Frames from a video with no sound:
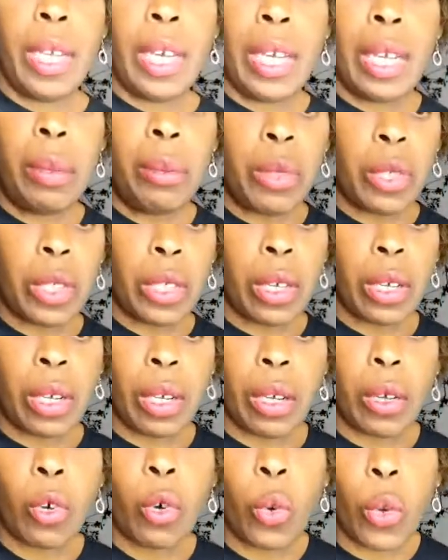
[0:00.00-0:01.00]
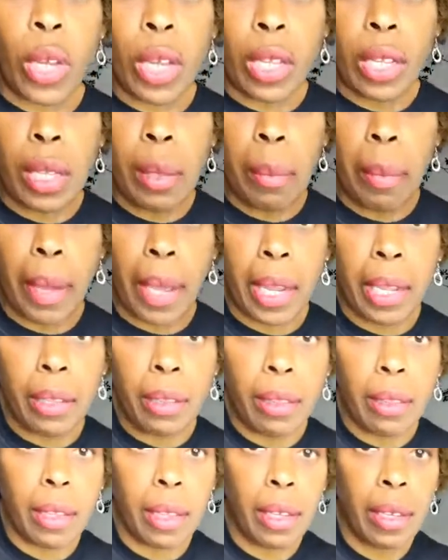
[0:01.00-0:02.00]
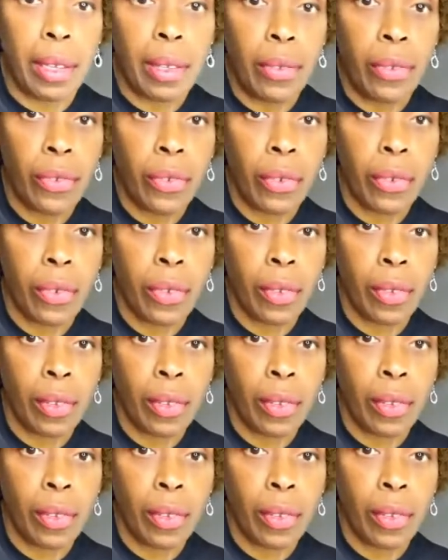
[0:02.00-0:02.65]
I'm just going to quickly paint this.